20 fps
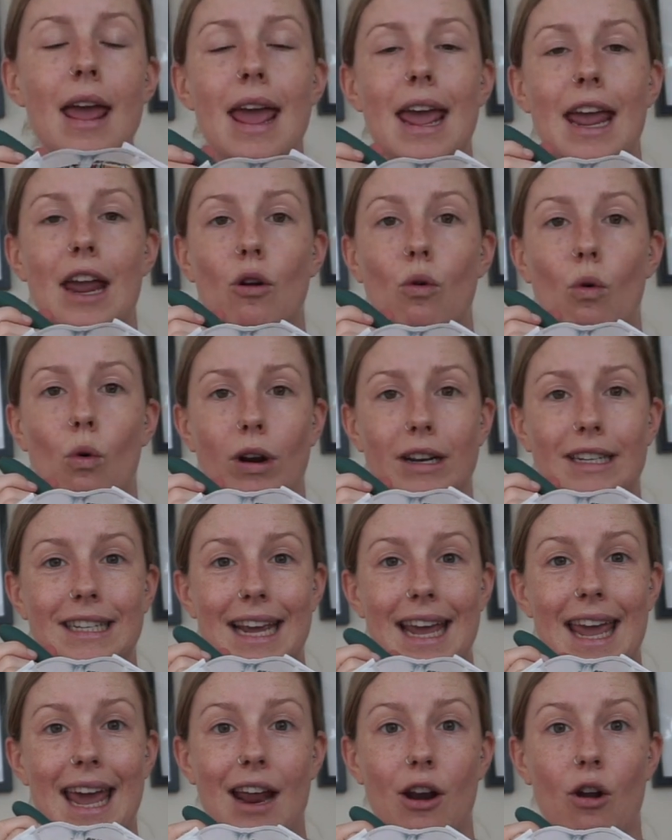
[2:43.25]
in order to
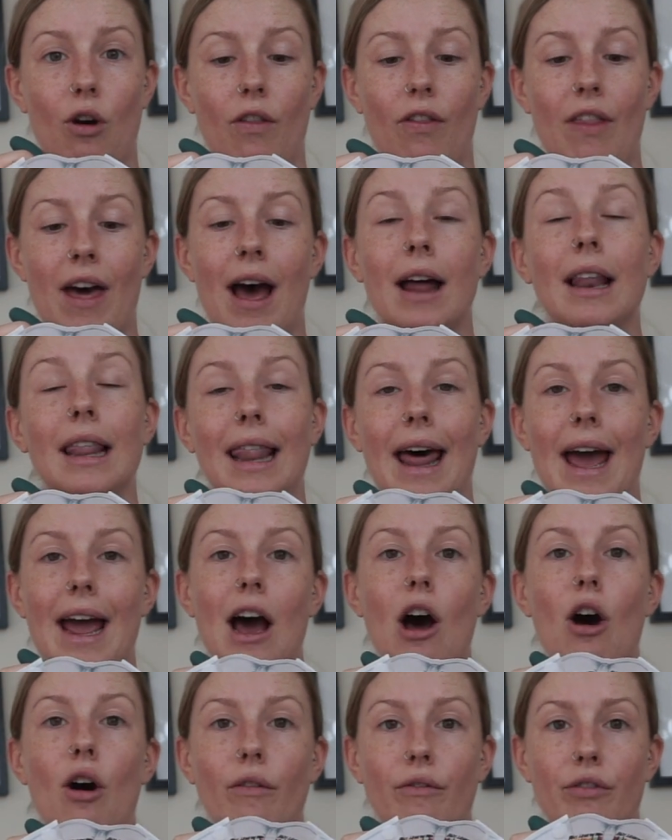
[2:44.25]
get on that
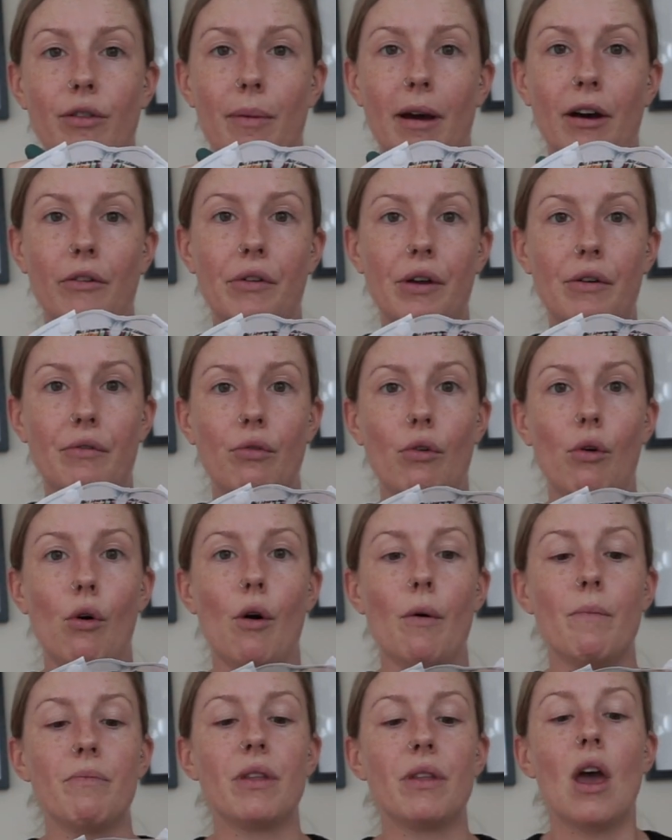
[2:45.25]
layer of the pelvic floor.